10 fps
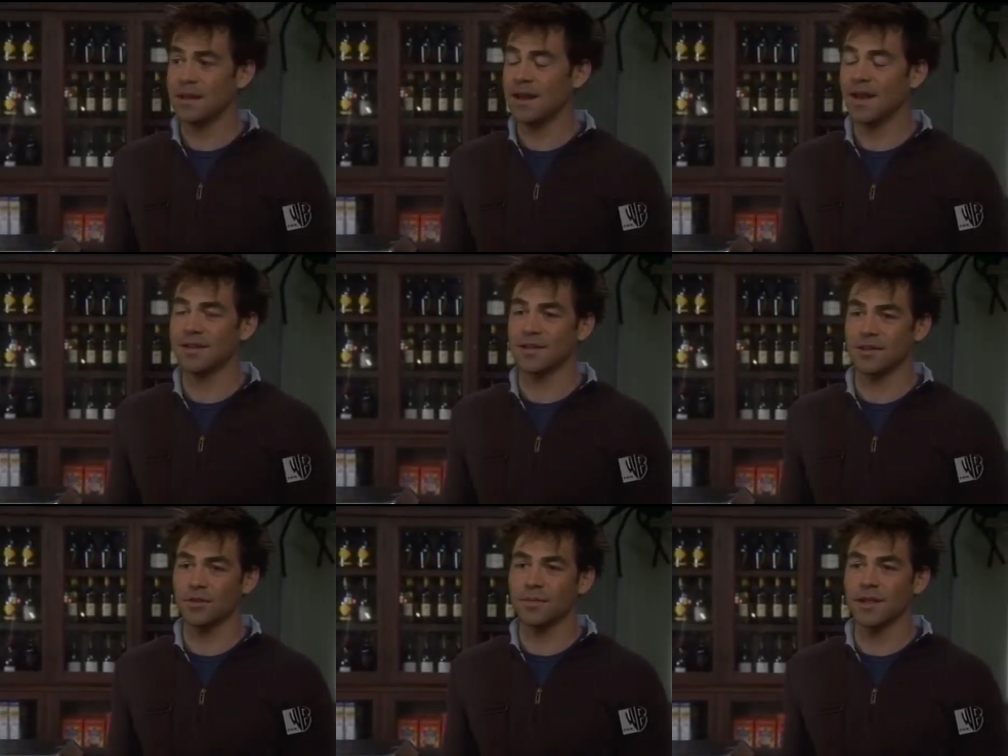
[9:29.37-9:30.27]
be nice.
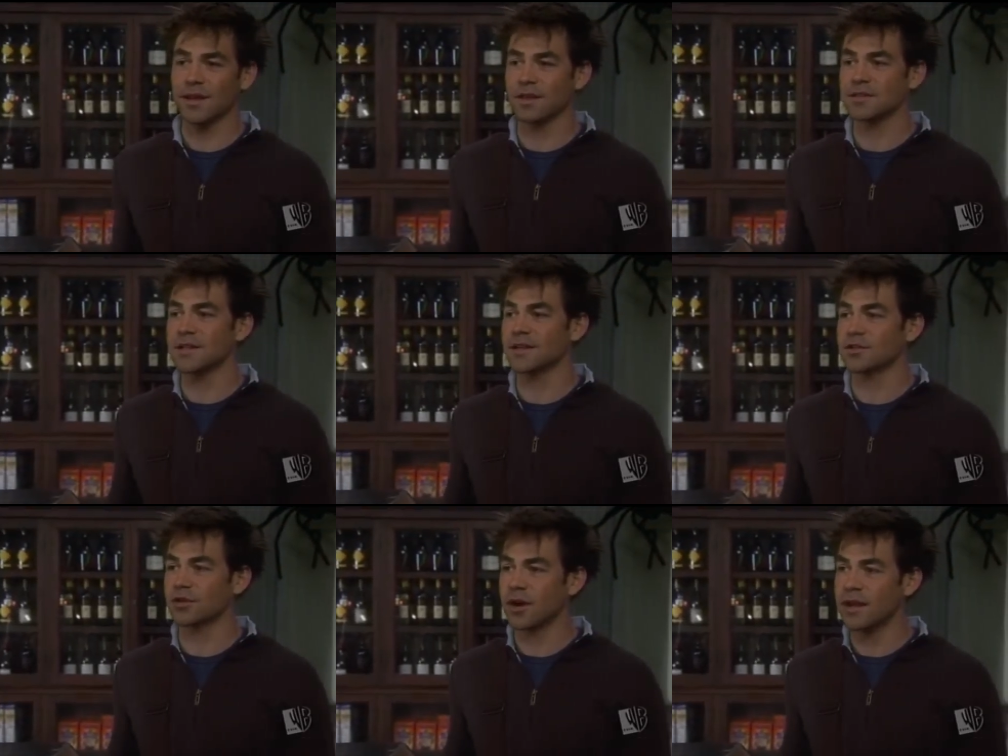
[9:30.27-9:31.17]
It took me like
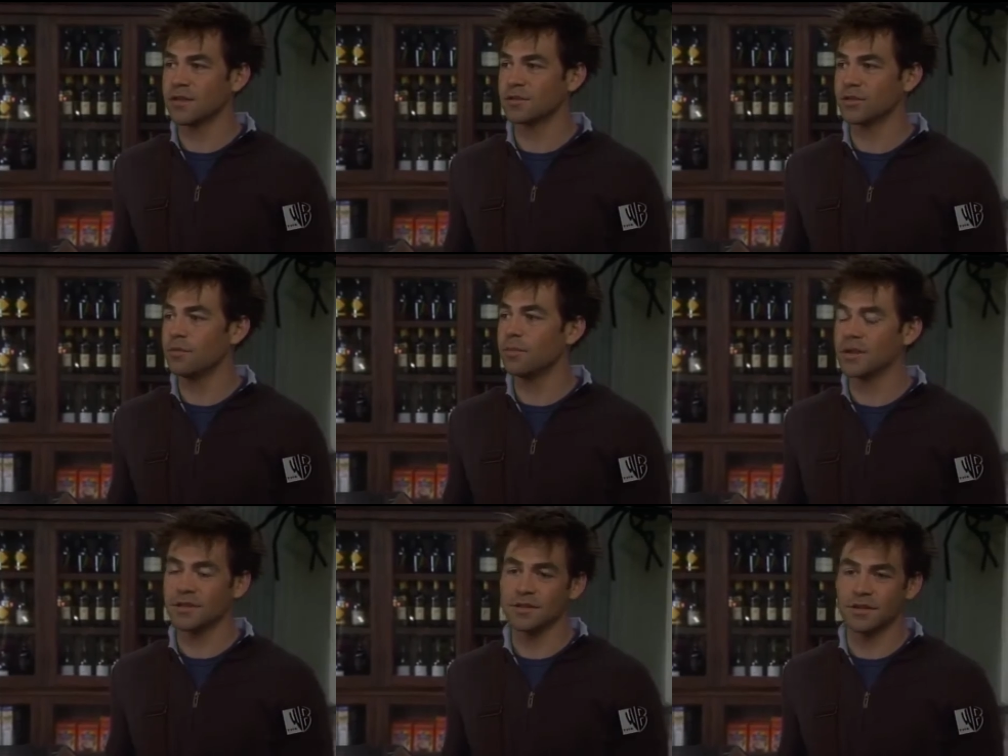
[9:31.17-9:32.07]
six trains, two
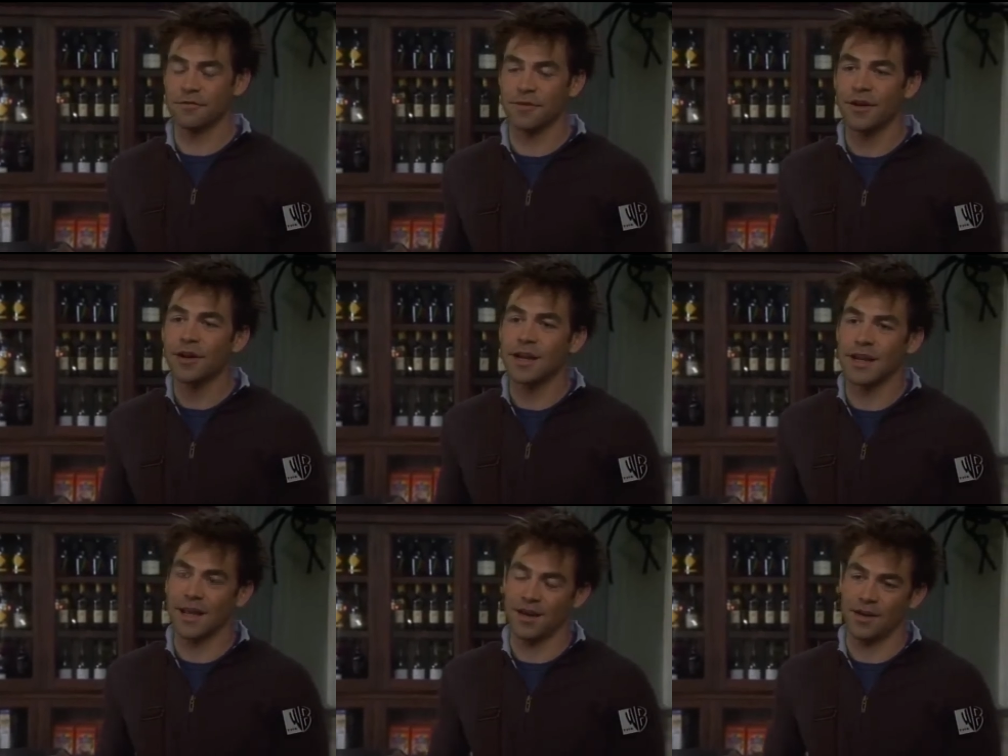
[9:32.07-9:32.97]
buses, and a ferry to get